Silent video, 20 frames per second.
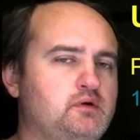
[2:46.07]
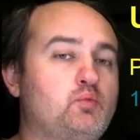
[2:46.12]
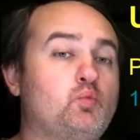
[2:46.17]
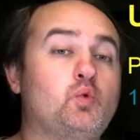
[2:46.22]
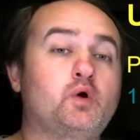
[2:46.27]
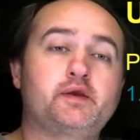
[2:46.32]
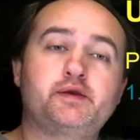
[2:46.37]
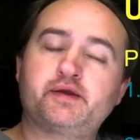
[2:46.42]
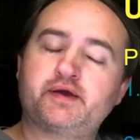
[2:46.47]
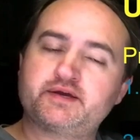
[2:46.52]

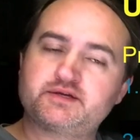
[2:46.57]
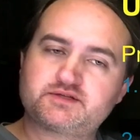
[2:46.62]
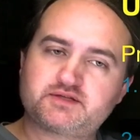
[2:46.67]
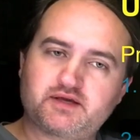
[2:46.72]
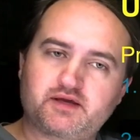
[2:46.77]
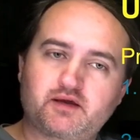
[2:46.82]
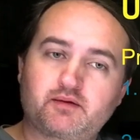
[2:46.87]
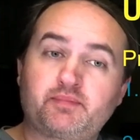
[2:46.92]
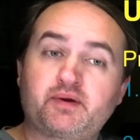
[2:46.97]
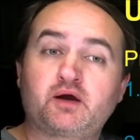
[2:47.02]
one nice
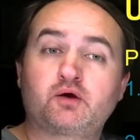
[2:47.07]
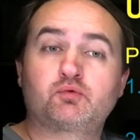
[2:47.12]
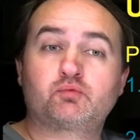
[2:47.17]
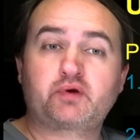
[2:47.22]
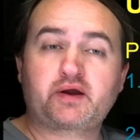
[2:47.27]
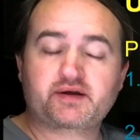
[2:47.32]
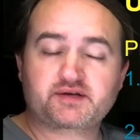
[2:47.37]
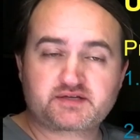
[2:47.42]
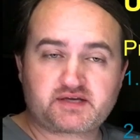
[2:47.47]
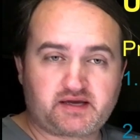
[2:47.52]
thing about
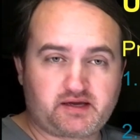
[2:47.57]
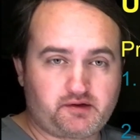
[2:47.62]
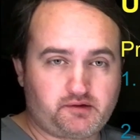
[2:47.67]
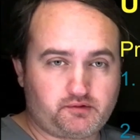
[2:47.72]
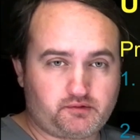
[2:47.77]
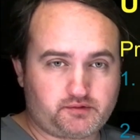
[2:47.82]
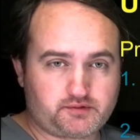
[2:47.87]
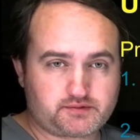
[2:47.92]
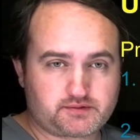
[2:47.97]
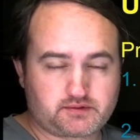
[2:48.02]

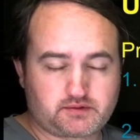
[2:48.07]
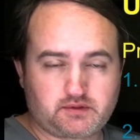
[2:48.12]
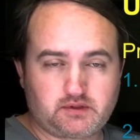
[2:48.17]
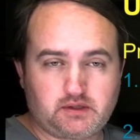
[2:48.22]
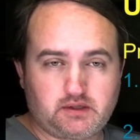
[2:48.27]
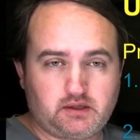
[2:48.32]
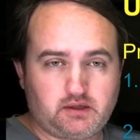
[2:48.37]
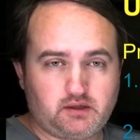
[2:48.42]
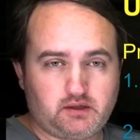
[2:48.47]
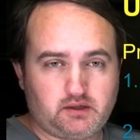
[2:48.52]
rectangles
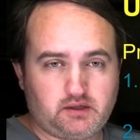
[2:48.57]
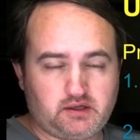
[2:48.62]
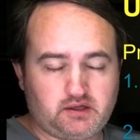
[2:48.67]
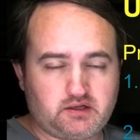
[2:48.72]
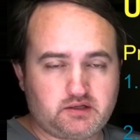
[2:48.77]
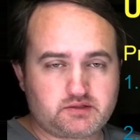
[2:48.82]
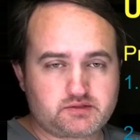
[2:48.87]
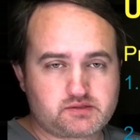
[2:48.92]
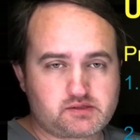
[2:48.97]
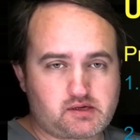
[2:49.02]

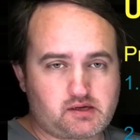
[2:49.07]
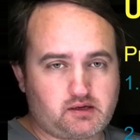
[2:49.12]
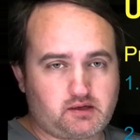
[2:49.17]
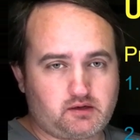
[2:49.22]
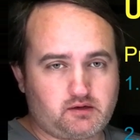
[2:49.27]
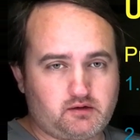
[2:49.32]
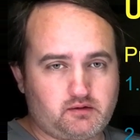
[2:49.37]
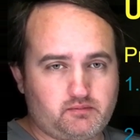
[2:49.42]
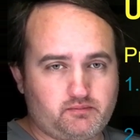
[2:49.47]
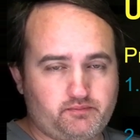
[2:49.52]
is
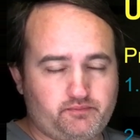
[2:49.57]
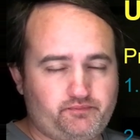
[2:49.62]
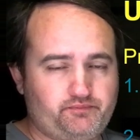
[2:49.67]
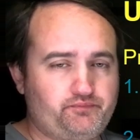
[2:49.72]
the